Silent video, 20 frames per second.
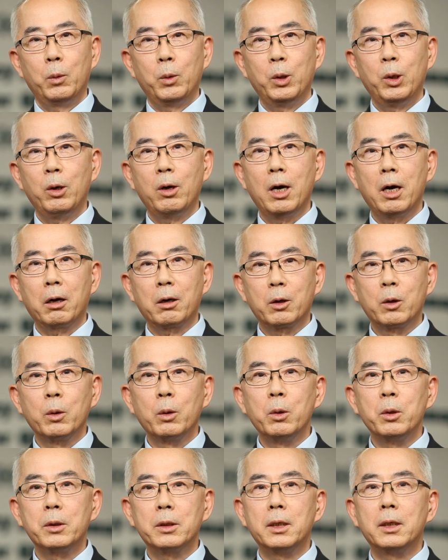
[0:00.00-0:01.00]
We are
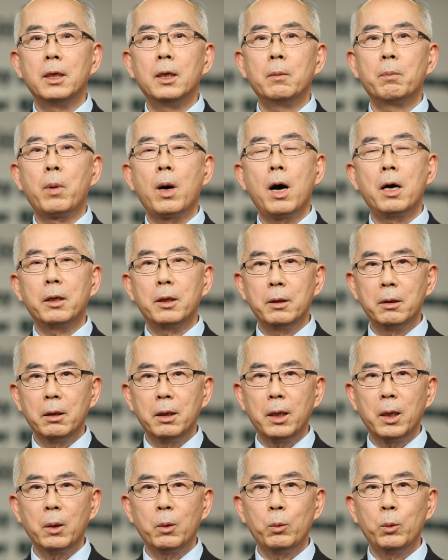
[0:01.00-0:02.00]
closely
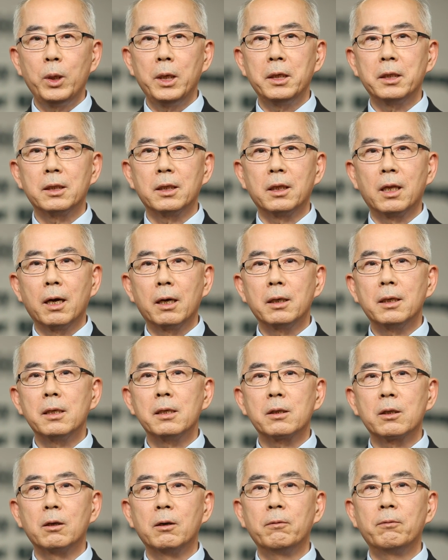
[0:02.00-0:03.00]
partnering with
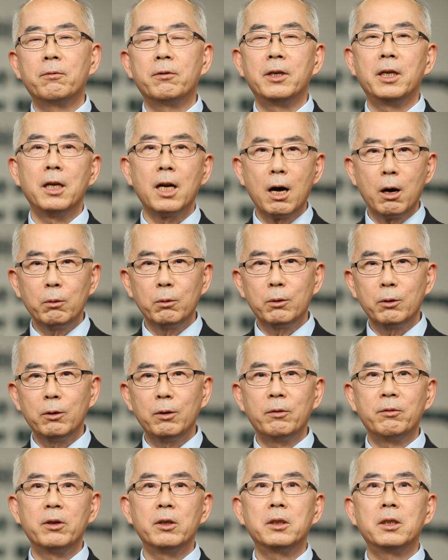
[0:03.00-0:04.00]
dozens of renowned
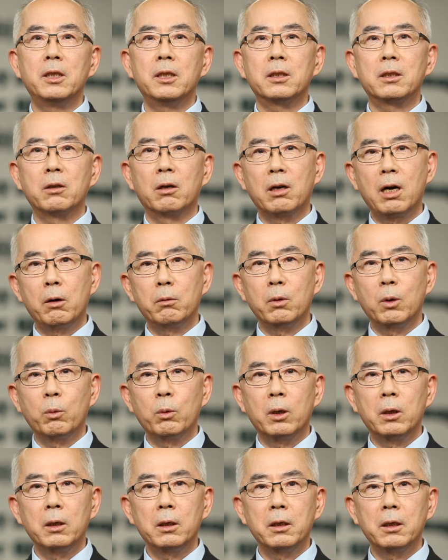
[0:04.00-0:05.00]
universities around the
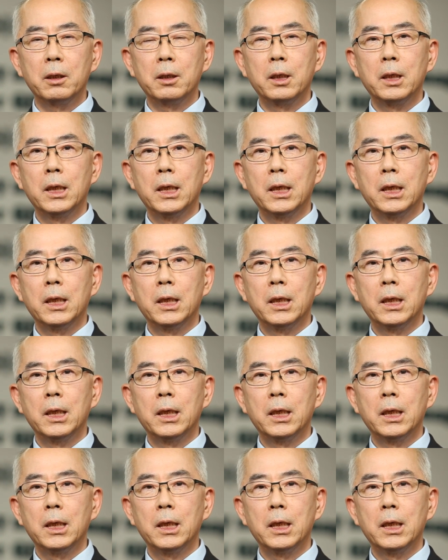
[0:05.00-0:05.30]
world